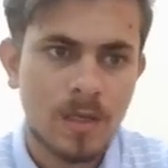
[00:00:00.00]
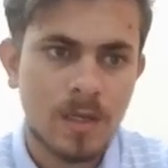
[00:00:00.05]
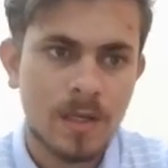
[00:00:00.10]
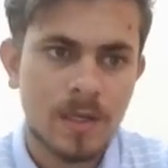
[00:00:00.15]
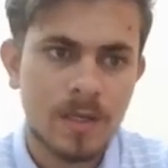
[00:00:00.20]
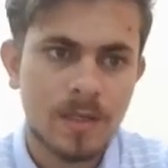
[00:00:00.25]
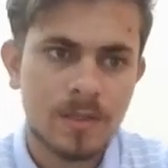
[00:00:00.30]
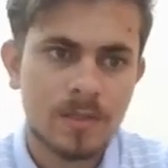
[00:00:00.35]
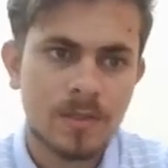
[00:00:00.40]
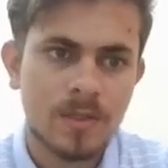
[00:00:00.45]

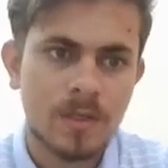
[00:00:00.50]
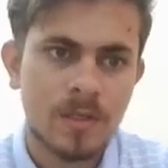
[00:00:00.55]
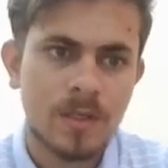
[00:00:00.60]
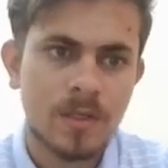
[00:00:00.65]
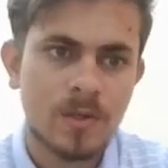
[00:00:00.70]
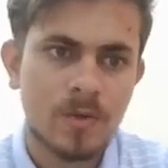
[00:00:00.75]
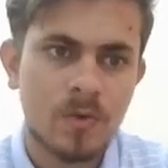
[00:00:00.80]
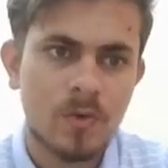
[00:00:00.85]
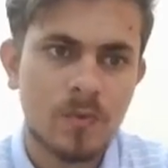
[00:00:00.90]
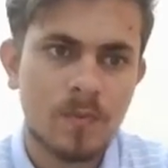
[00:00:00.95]
In a
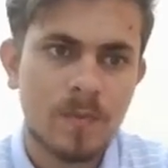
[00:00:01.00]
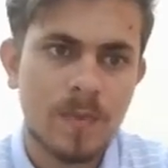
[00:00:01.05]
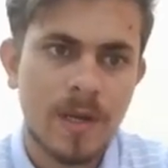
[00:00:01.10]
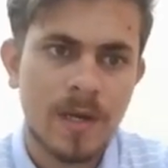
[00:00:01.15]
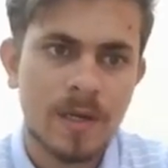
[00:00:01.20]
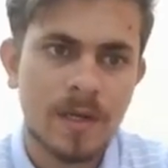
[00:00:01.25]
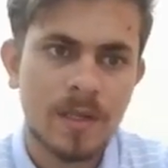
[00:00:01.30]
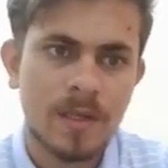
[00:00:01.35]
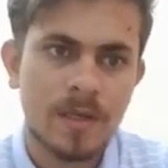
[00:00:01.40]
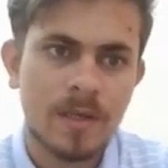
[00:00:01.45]
study group,
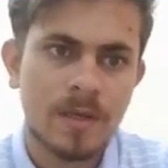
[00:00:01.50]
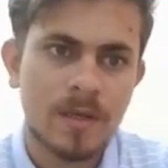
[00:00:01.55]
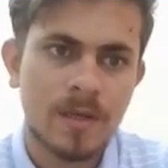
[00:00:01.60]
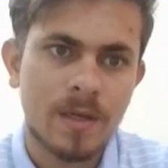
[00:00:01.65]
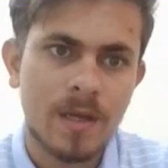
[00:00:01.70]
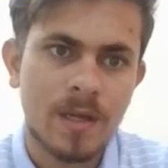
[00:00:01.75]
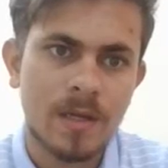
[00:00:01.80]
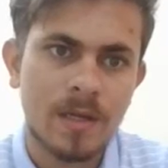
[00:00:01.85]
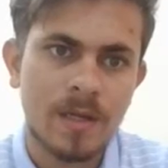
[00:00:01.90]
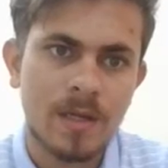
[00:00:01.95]
Betty
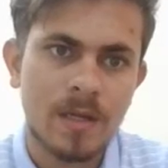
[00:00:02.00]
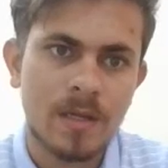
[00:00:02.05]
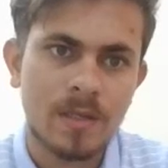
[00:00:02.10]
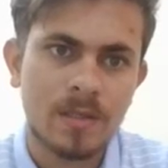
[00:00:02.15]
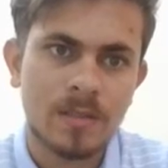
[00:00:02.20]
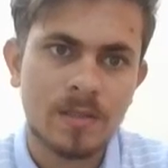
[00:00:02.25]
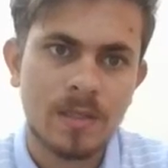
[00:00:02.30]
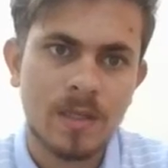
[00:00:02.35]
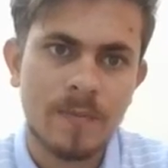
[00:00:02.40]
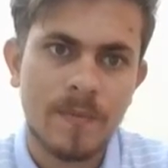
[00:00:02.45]
and he
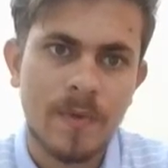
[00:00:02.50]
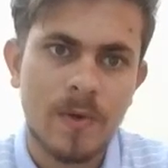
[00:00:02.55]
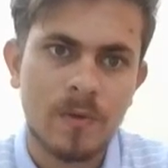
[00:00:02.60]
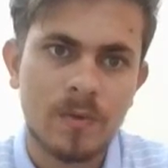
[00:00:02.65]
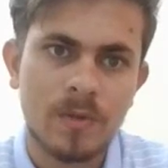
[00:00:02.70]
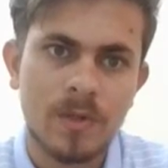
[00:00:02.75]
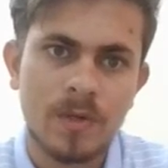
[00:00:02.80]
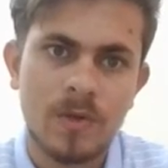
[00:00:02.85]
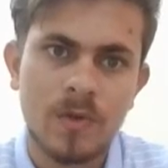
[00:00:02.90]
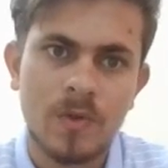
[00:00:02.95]
learns
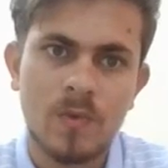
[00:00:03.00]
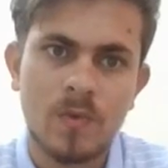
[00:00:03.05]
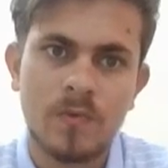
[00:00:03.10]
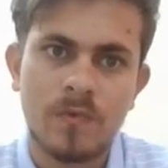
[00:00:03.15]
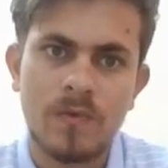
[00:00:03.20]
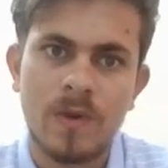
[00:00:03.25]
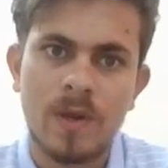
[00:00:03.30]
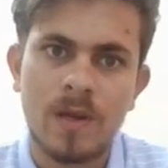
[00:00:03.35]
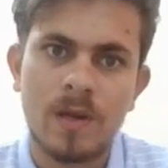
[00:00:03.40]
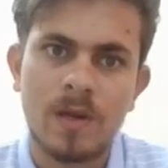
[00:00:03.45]
about the new
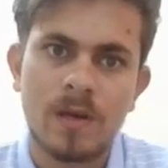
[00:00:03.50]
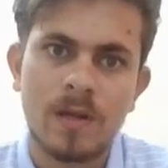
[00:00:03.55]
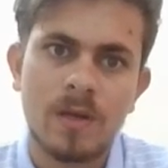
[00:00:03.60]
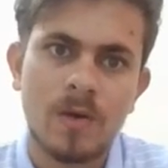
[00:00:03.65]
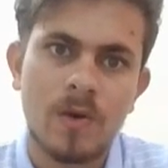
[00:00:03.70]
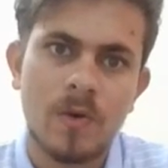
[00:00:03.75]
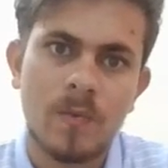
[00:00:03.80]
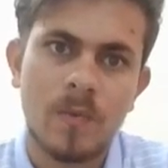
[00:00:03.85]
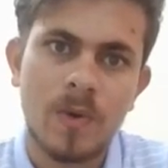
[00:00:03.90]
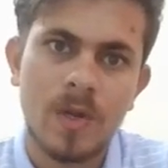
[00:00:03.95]
field
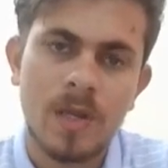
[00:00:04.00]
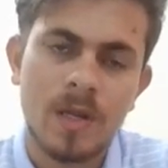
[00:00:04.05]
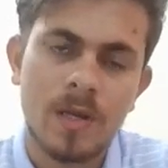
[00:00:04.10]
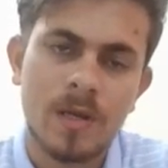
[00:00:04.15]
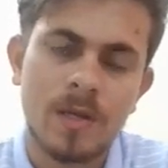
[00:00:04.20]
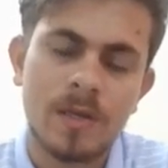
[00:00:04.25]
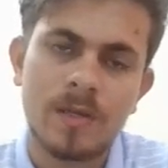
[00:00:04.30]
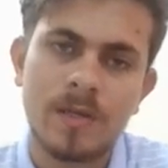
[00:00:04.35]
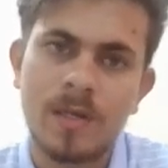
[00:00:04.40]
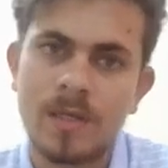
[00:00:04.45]
of
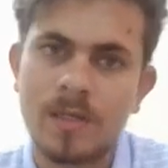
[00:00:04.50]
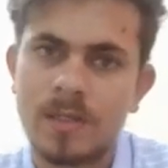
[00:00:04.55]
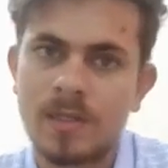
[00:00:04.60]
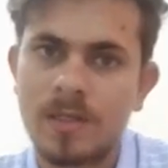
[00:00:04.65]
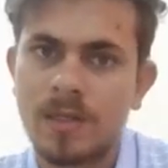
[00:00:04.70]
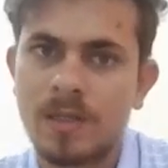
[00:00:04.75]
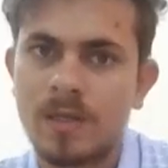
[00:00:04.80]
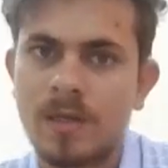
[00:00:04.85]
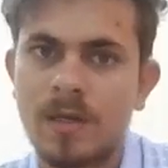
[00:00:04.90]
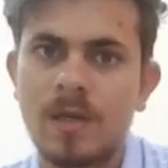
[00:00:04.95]
DNA
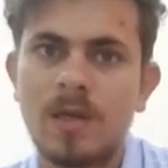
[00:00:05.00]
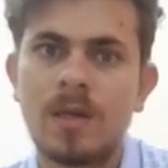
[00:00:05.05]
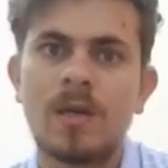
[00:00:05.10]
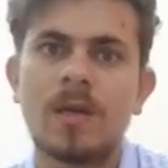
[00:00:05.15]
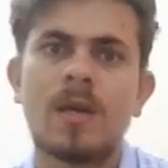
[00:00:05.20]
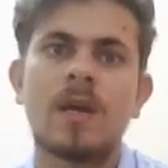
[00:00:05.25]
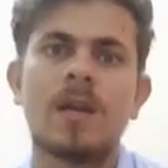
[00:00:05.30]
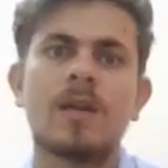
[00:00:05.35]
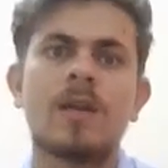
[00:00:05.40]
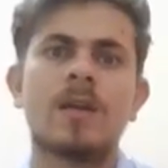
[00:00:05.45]
testing
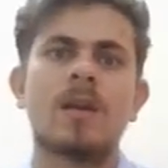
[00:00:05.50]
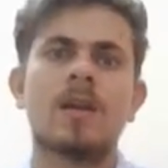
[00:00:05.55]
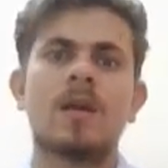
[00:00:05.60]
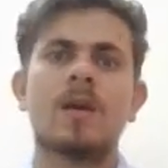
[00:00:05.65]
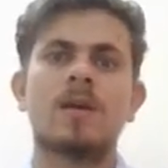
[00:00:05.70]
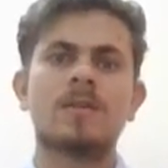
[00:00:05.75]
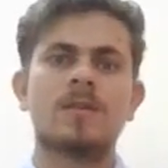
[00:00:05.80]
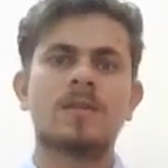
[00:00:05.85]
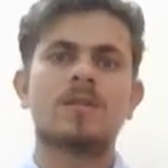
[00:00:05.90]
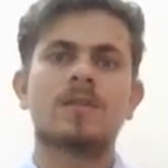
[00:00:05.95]
and
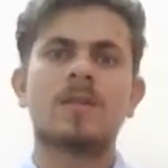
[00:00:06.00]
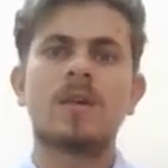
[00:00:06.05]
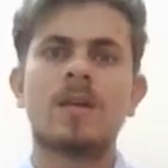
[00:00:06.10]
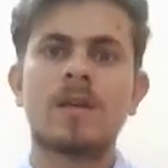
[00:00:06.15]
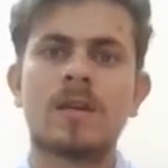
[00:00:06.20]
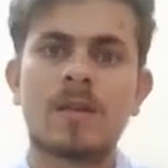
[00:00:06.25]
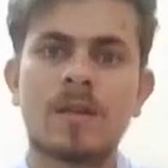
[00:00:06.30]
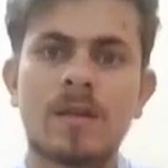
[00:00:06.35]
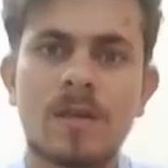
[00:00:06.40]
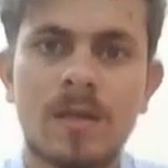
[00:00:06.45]
realizes
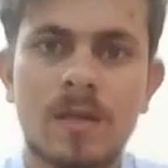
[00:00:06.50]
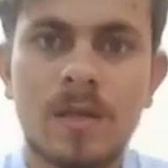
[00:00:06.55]
that